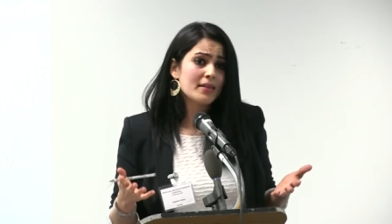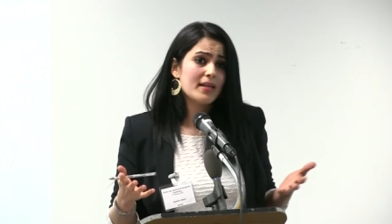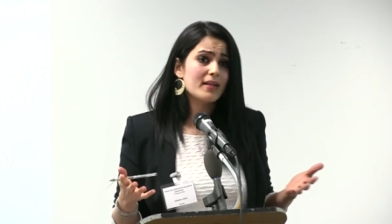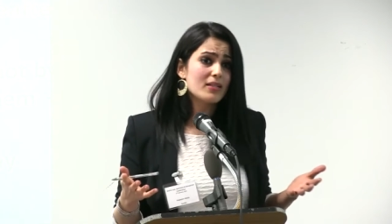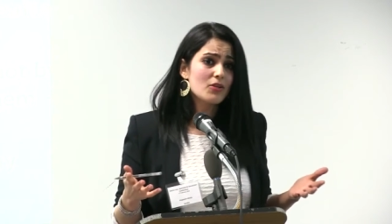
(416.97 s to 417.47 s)

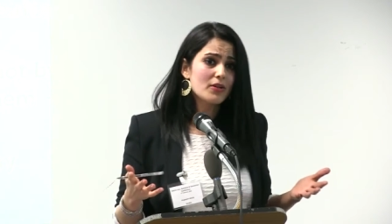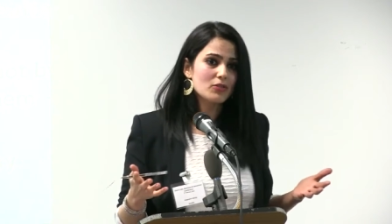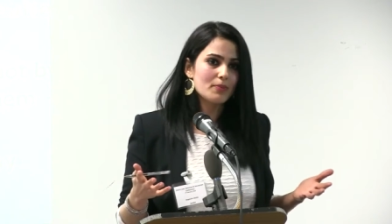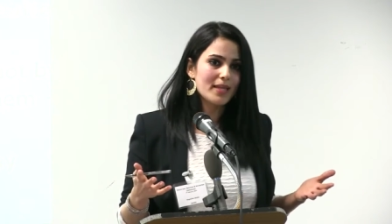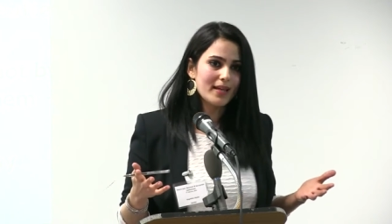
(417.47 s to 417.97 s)
they're not
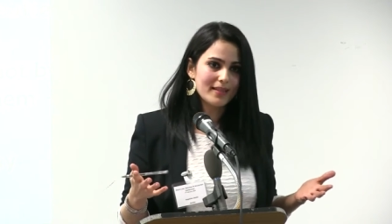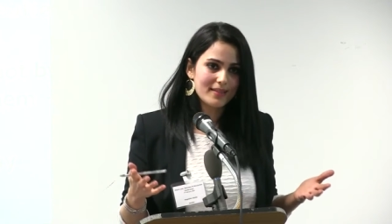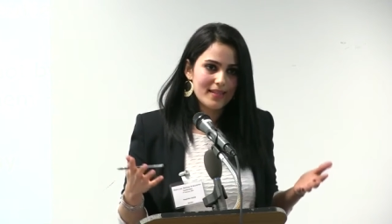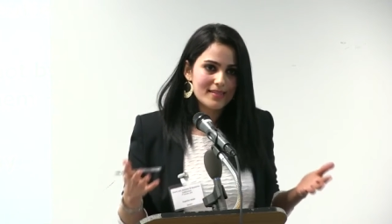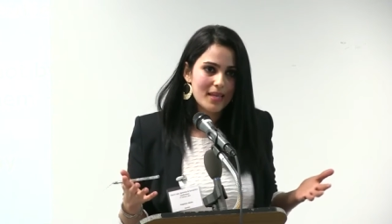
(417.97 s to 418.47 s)
going to be
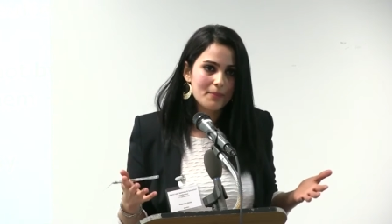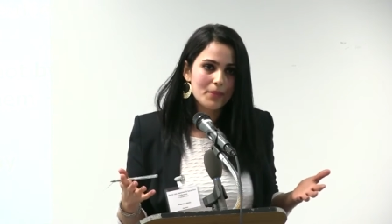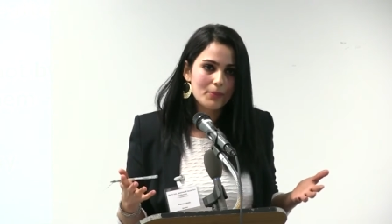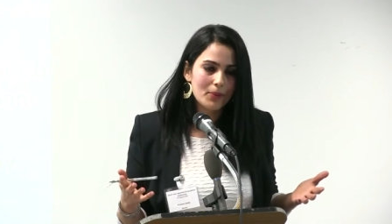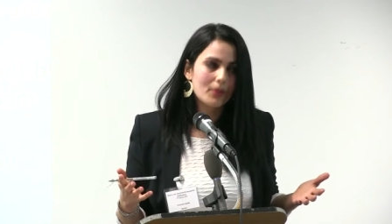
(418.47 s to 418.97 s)
the
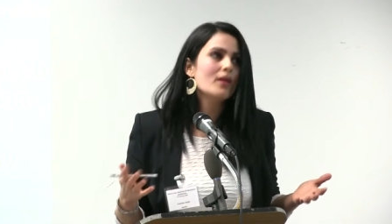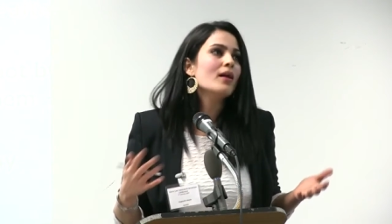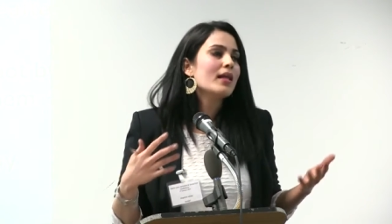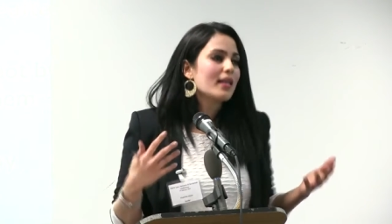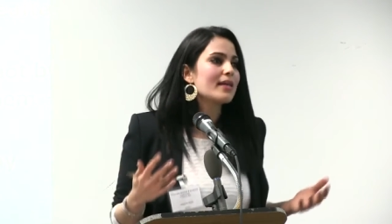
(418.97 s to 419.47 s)
same people
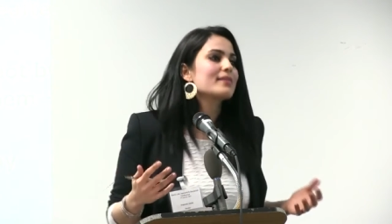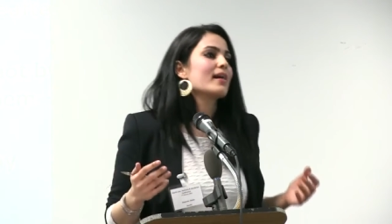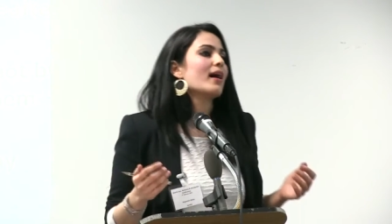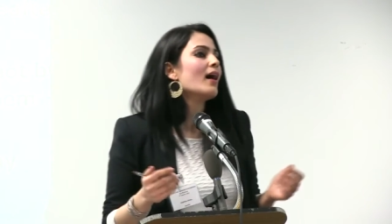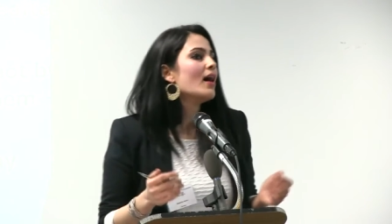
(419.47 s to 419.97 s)

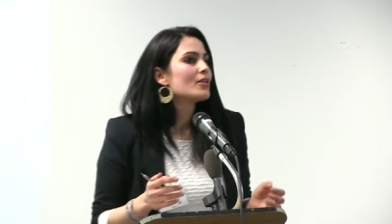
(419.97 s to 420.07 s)
later.